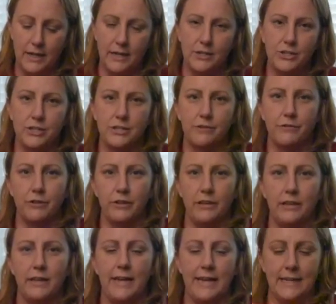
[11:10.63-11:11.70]
It's just a
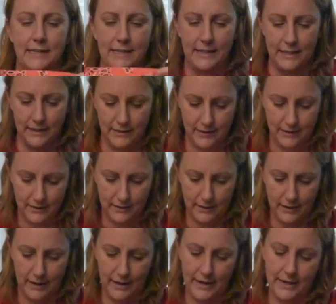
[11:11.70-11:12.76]
really handy
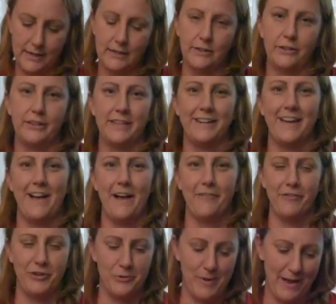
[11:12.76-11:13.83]
little thing to
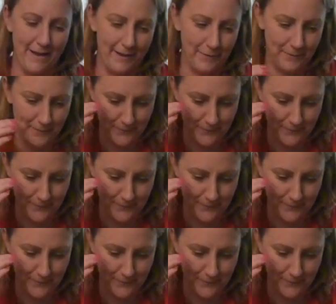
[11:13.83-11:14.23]
have in your bag.